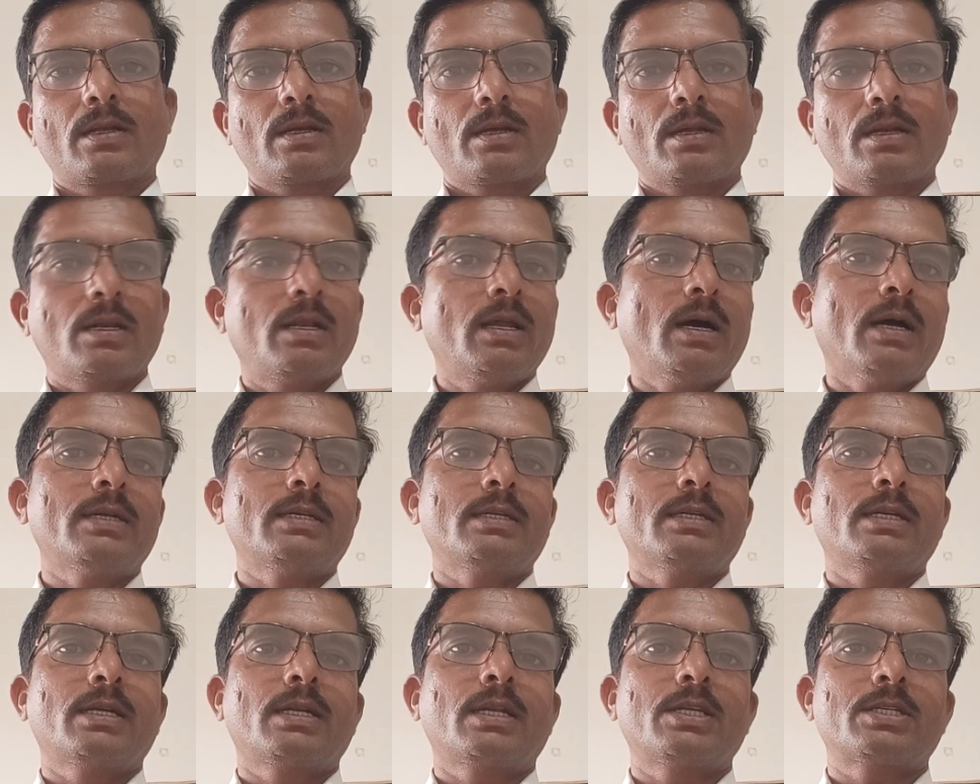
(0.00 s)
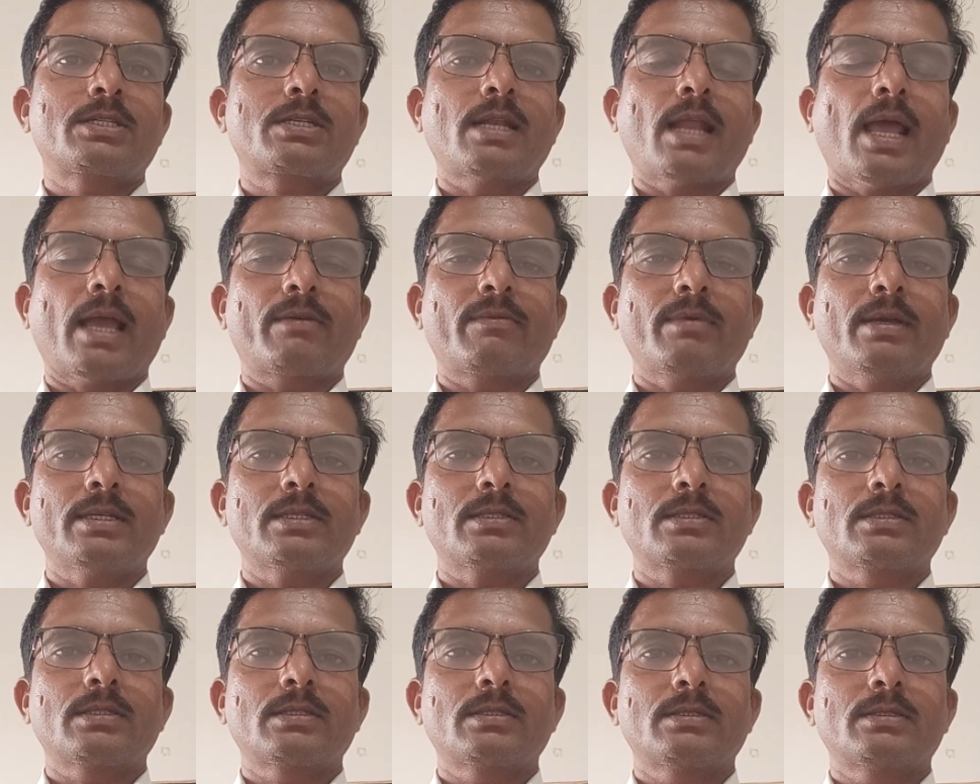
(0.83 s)
learn English language,
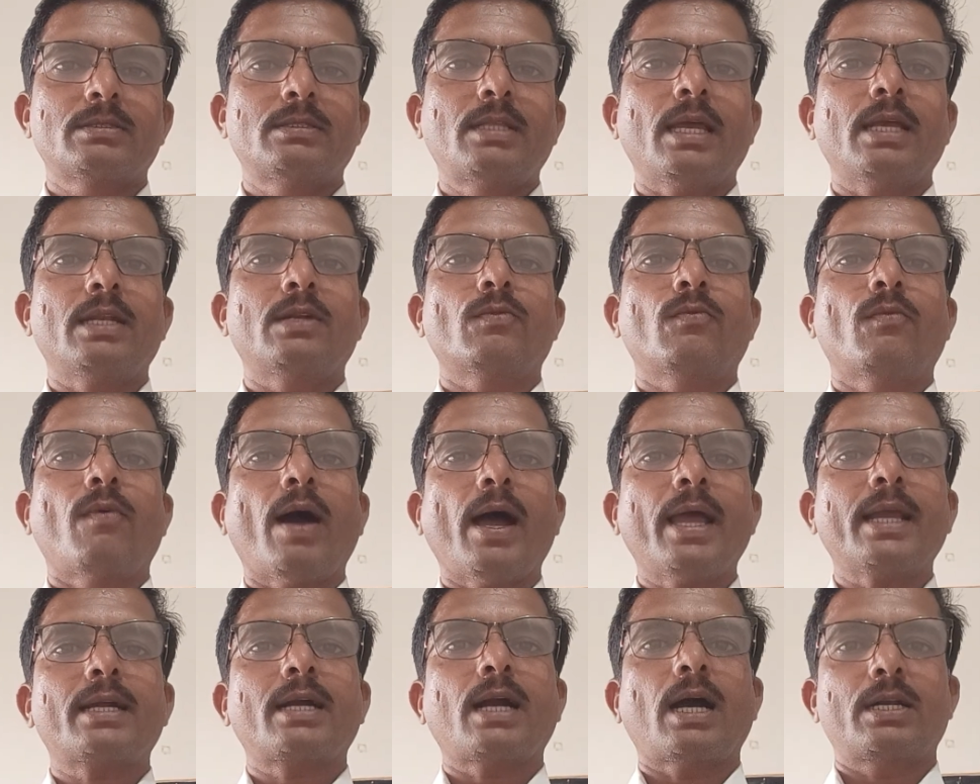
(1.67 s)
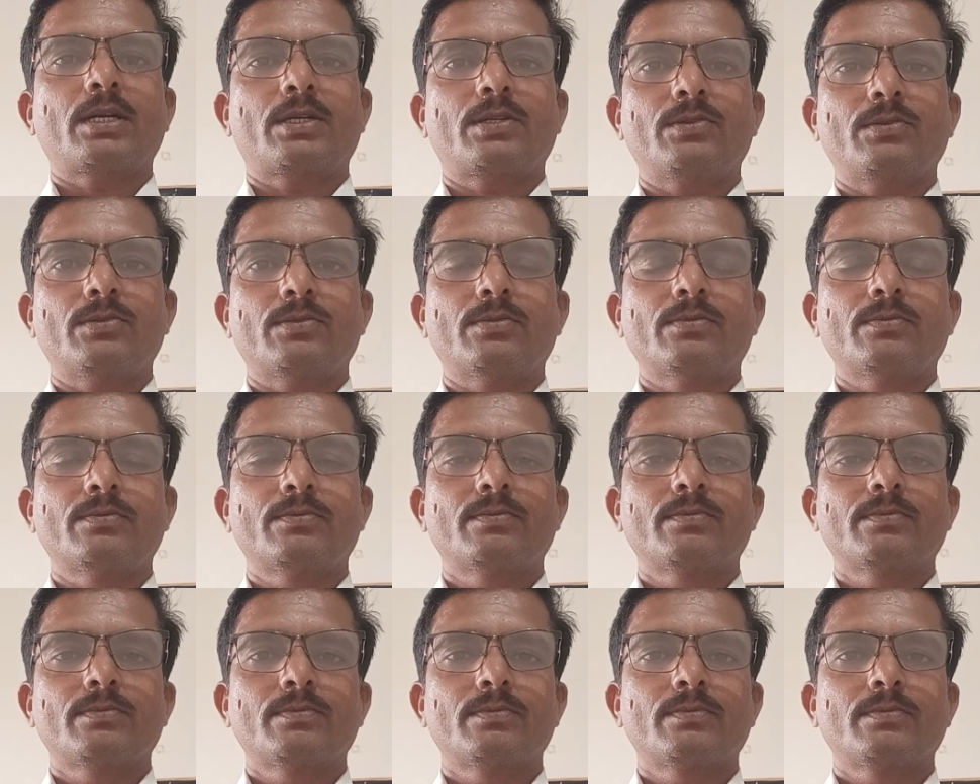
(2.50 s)
then why can't you?
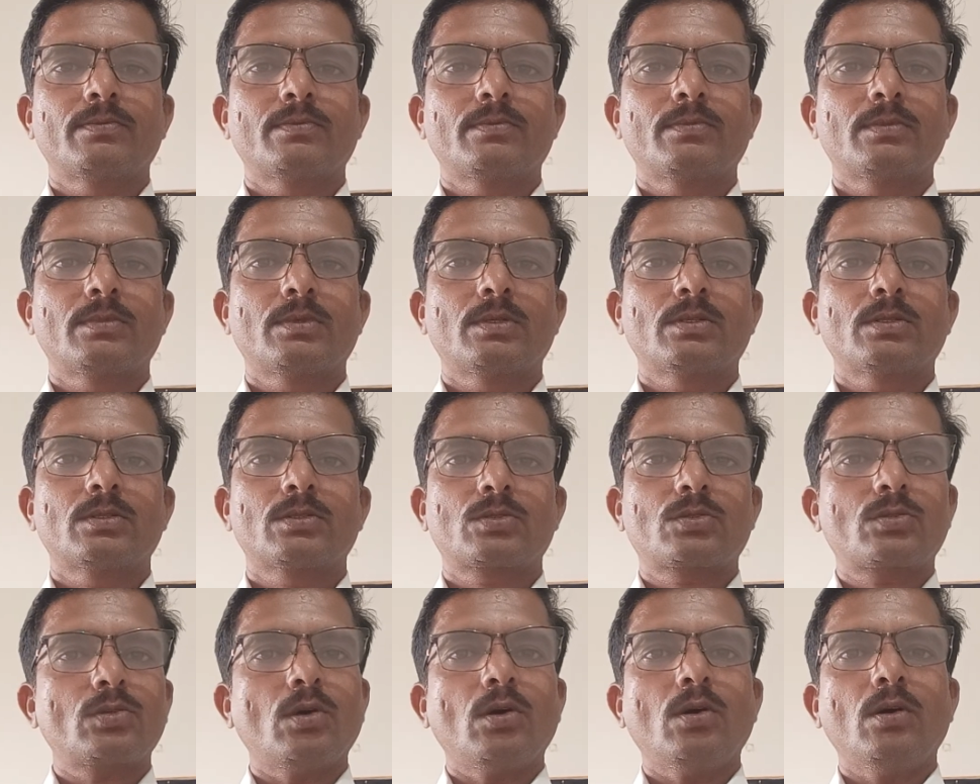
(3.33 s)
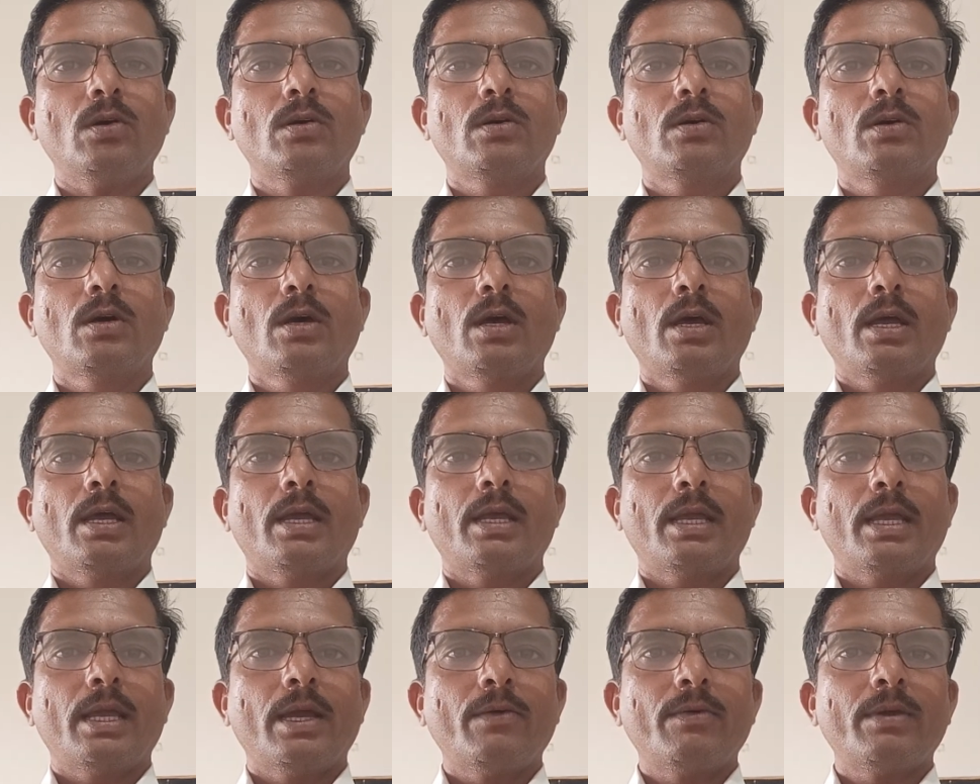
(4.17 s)
So
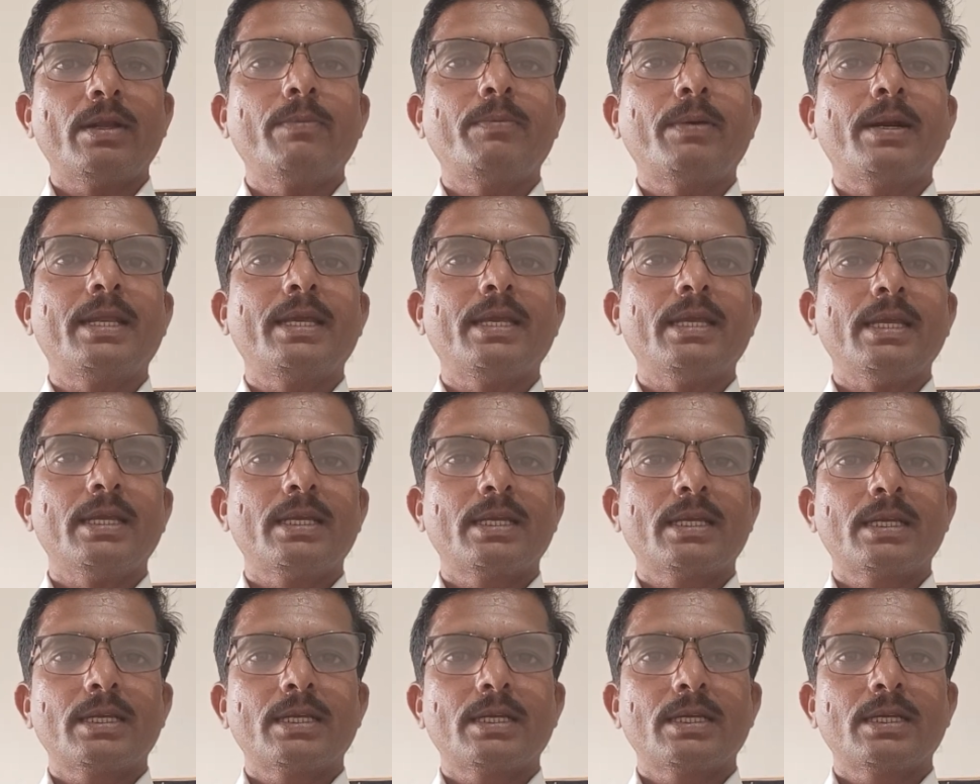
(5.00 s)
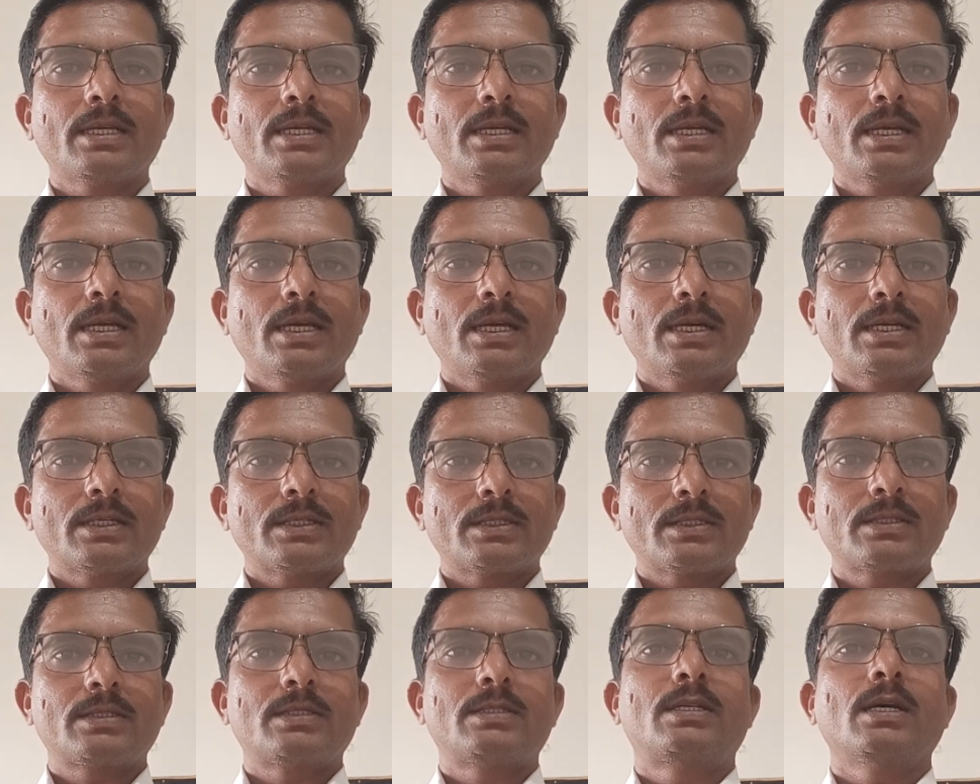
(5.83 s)
everybody
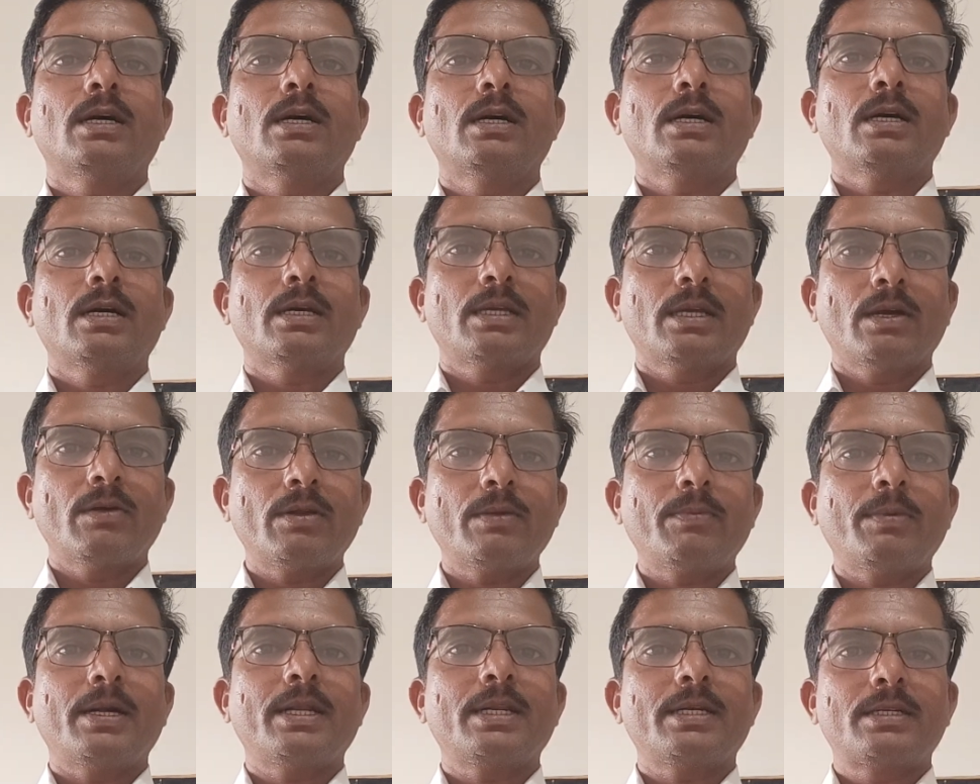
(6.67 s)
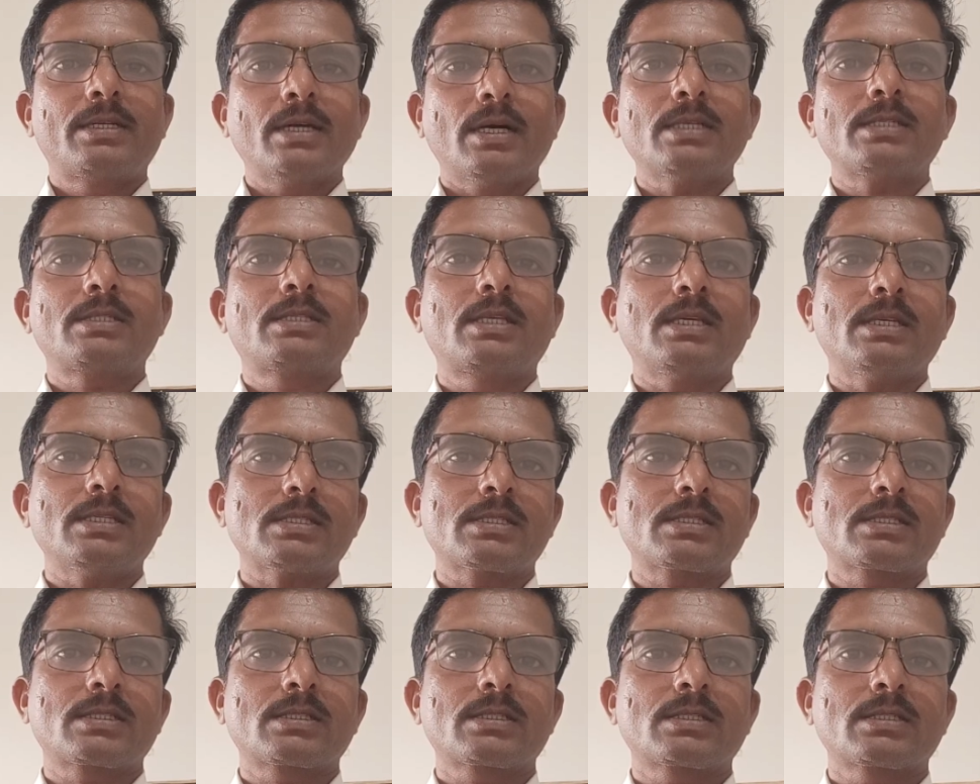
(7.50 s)
does
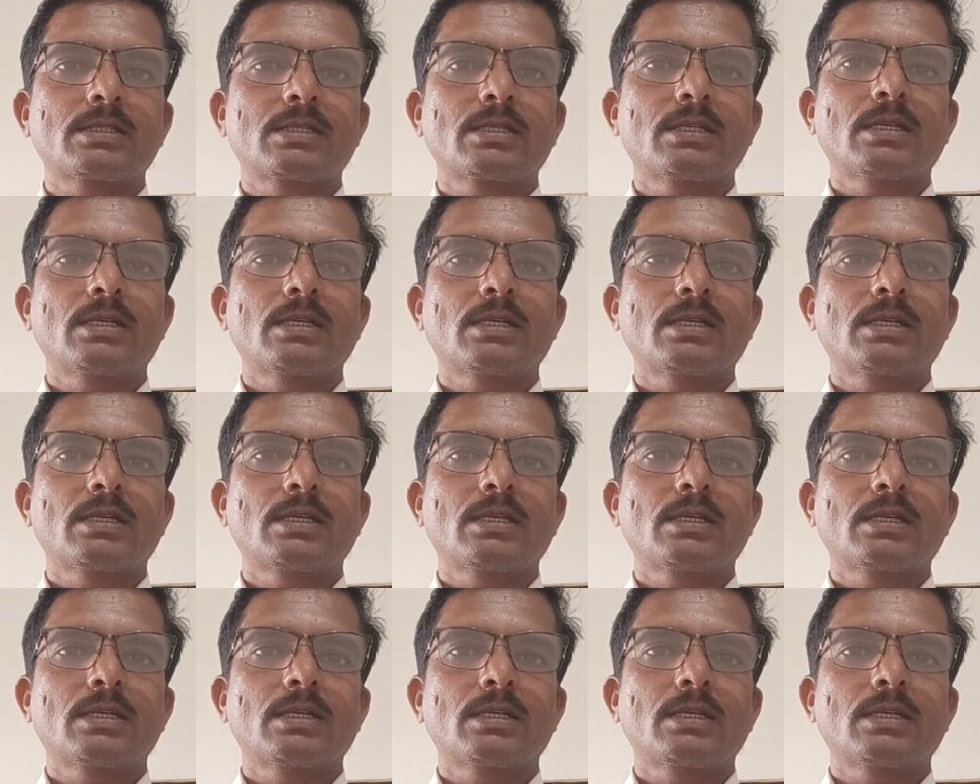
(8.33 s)
this.